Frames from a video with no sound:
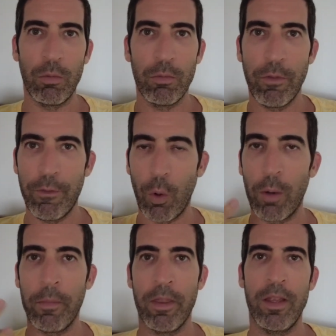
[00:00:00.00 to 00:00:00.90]

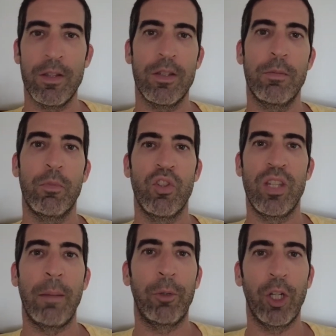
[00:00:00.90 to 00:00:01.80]
formed this
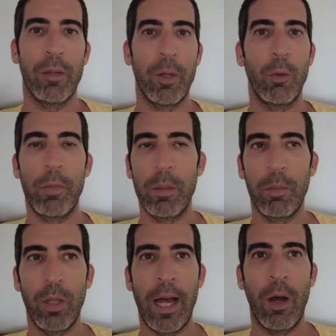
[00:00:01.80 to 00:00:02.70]
perception about
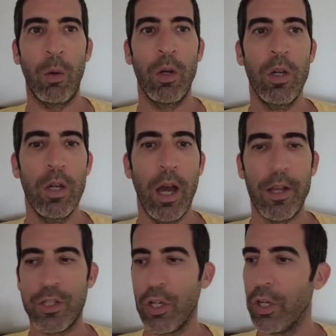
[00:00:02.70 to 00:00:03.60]
people, how
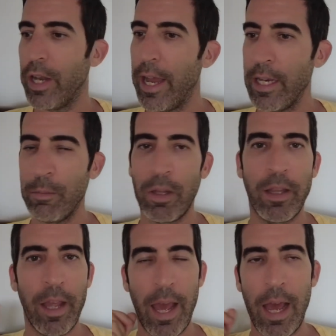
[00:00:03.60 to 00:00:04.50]
a certain item that
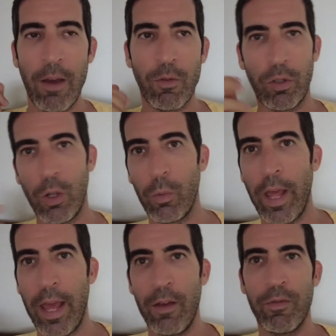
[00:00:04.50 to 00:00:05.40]
they have or don't
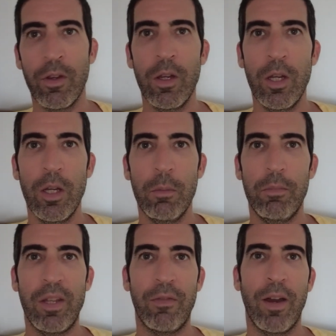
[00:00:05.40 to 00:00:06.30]
have
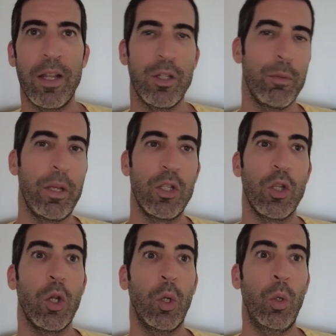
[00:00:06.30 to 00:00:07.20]
defines them
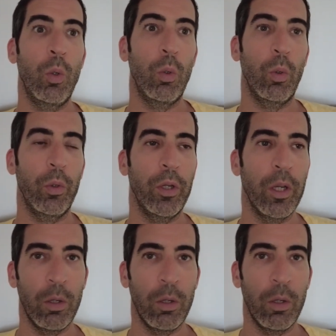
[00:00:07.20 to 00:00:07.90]
as cool.